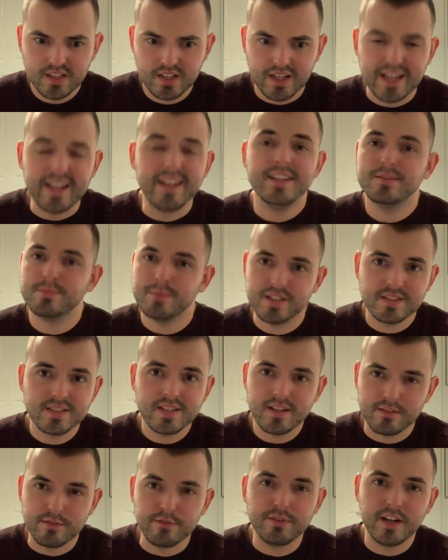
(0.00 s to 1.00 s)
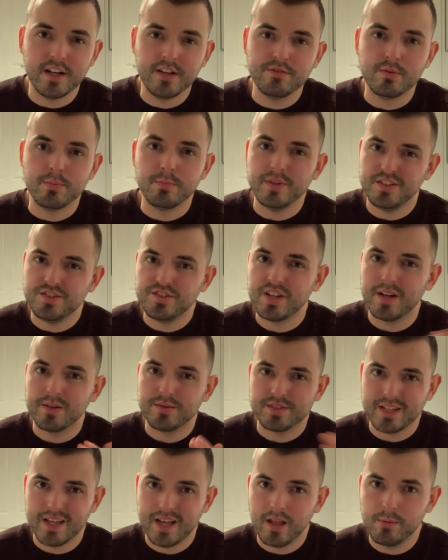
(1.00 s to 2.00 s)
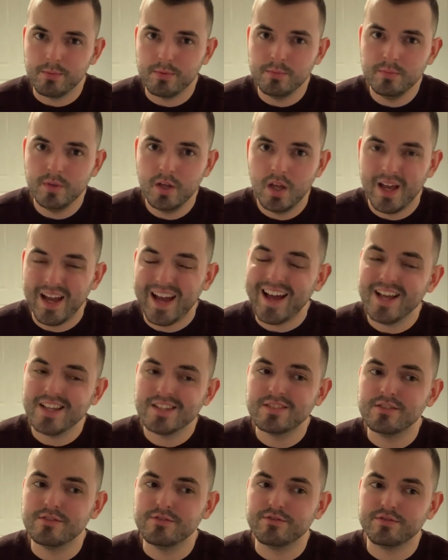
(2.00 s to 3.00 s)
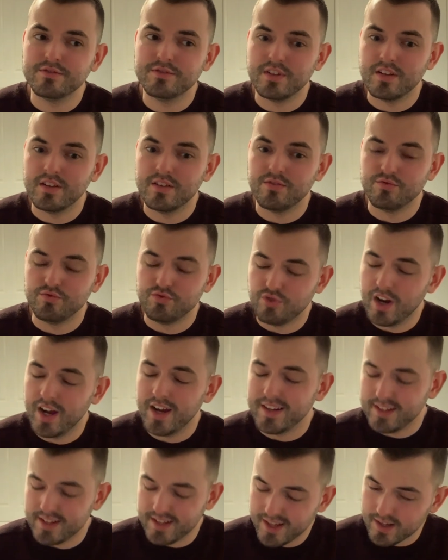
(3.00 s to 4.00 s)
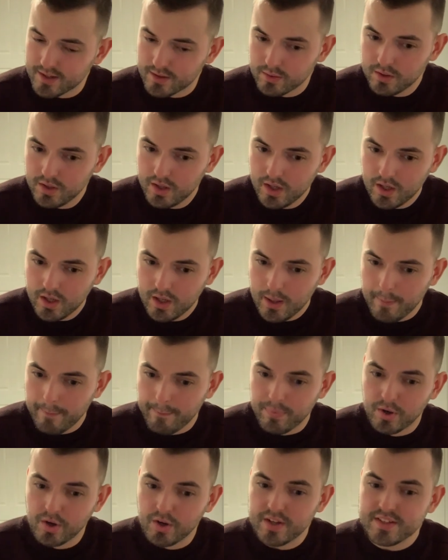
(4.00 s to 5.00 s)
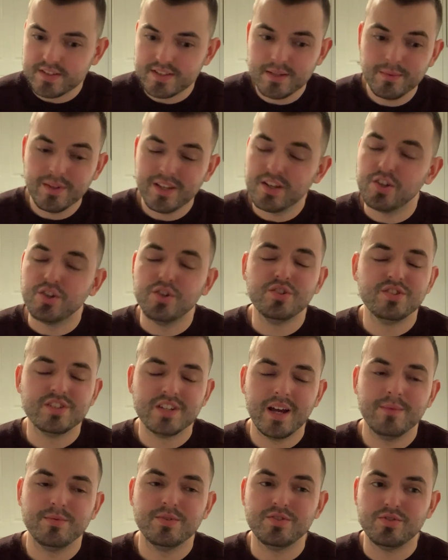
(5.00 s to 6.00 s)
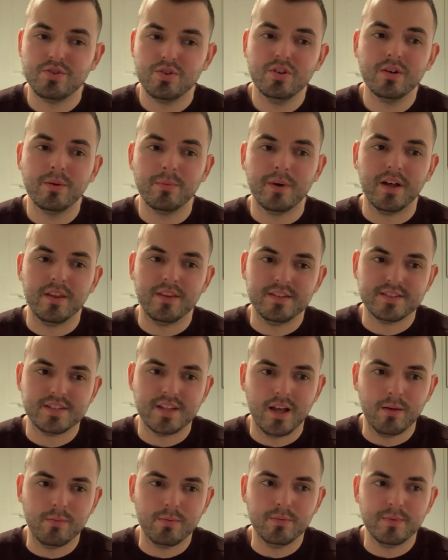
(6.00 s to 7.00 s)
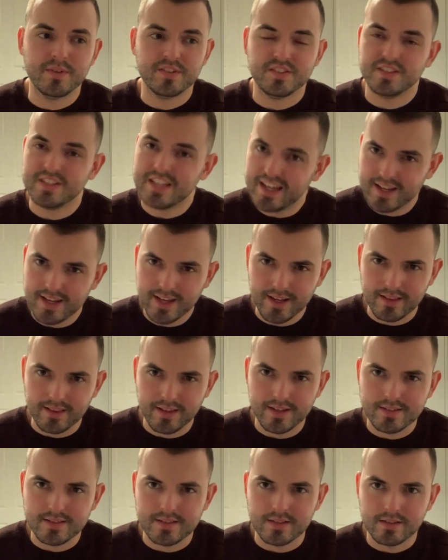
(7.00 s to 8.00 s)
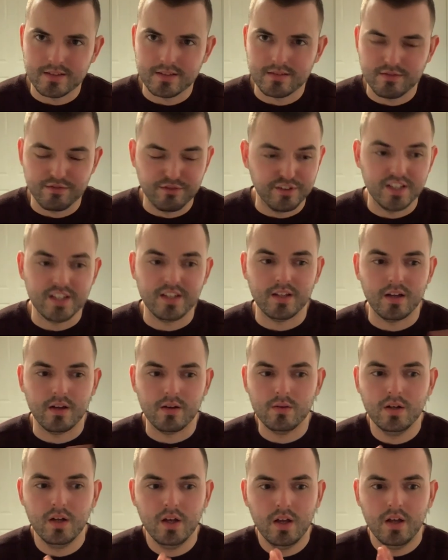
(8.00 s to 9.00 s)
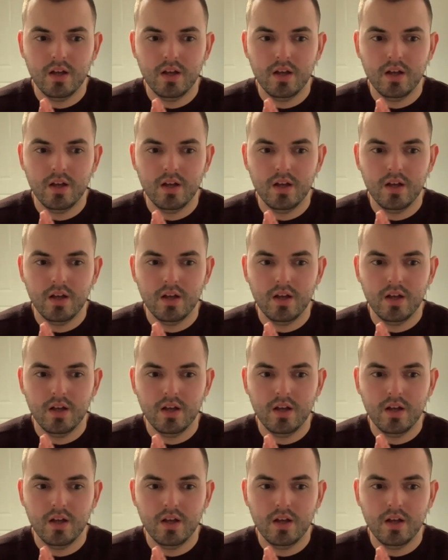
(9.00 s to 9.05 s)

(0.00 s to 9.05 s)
it is my second favourite Beach House album as of right now, but it seemed like a good time to talk about this album as a decade later video